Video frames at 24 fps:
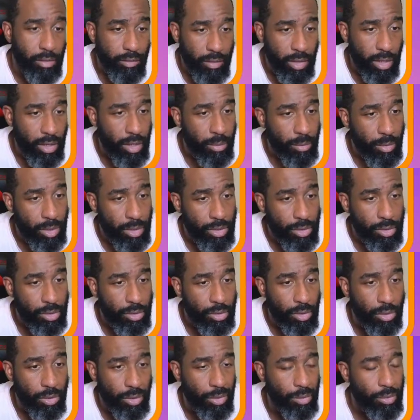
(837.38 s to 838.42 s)
that image,
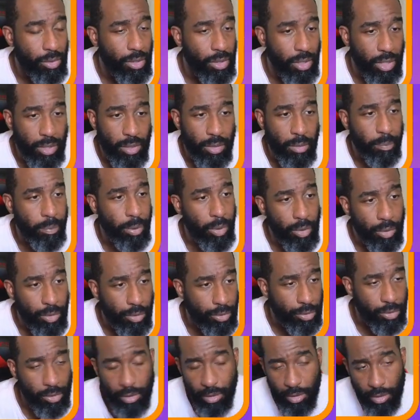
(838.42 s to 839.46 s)
or you want like the
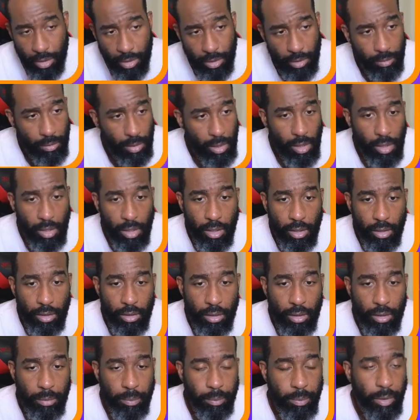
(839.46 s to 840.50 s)
pose and the
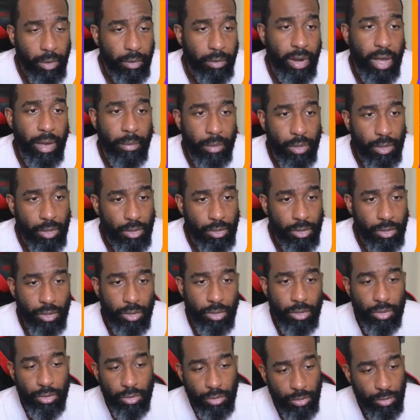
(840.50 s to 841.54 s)
parameters to
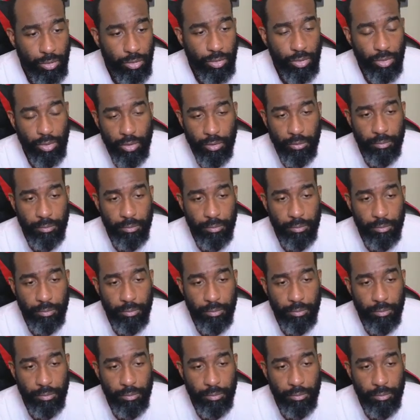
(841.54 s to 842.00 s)
use,